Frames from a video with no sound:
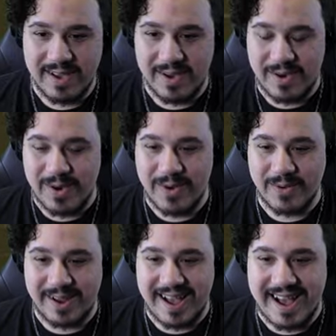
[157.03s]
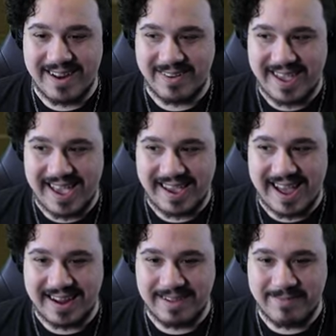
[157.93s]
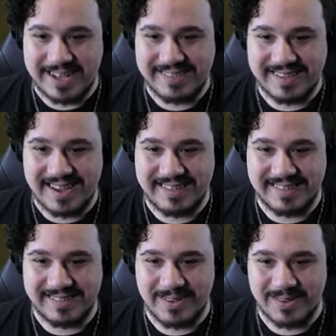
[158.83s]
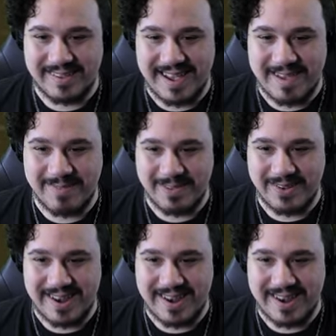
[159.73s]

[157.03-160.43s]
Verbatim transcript: Oh god, okay, I got it in my sights this whole time, dude.